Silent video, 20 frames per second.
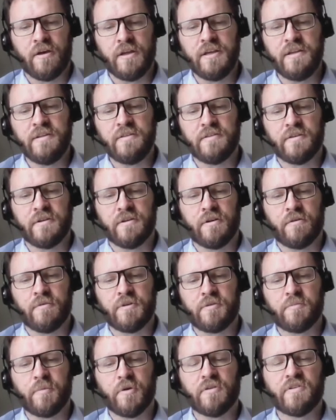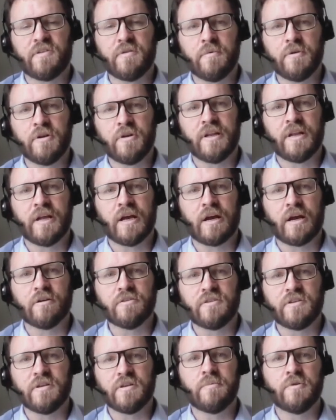is responsible and
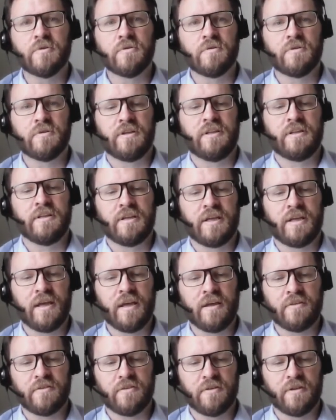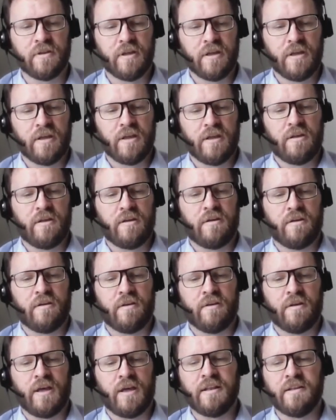accountable in case
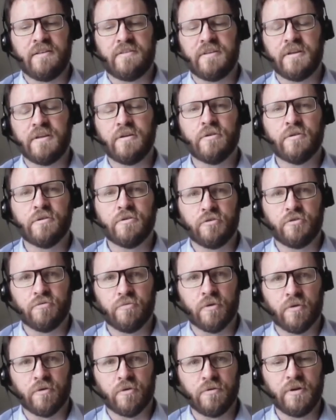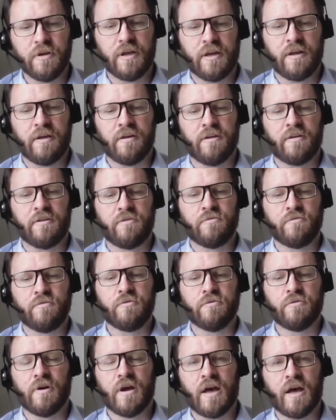anything goes wrong. Do
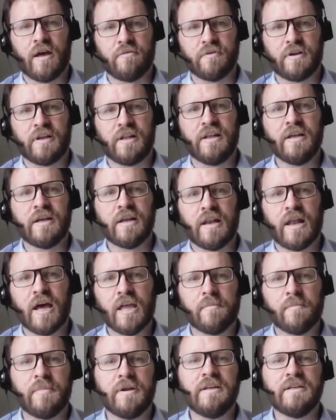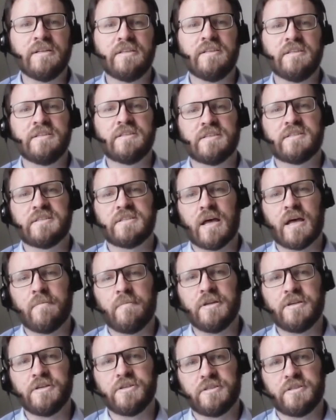you have a clear liabilities
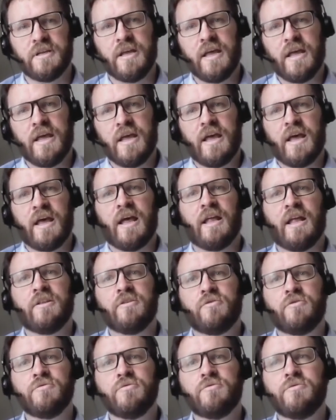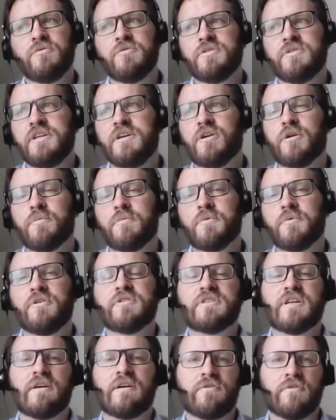established, and do the
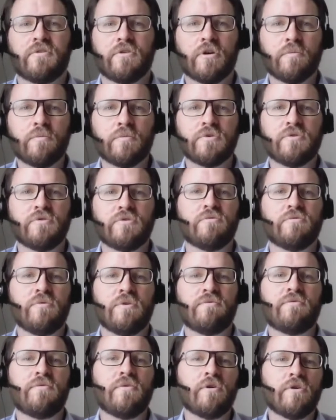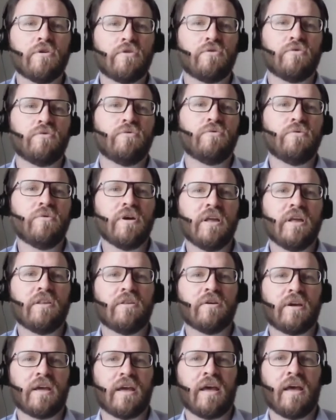homeowners have someone to refer to in
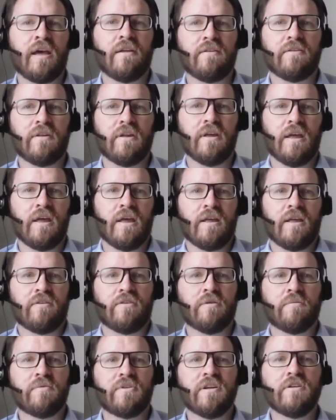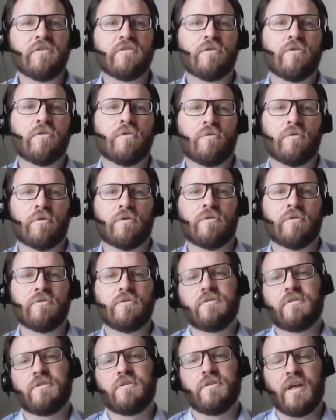the case some things go
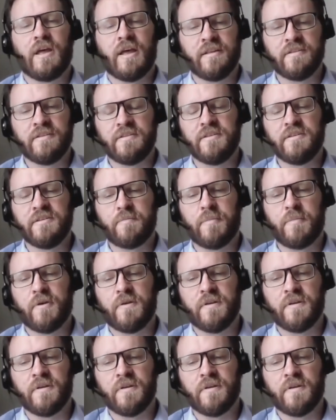wrong? And these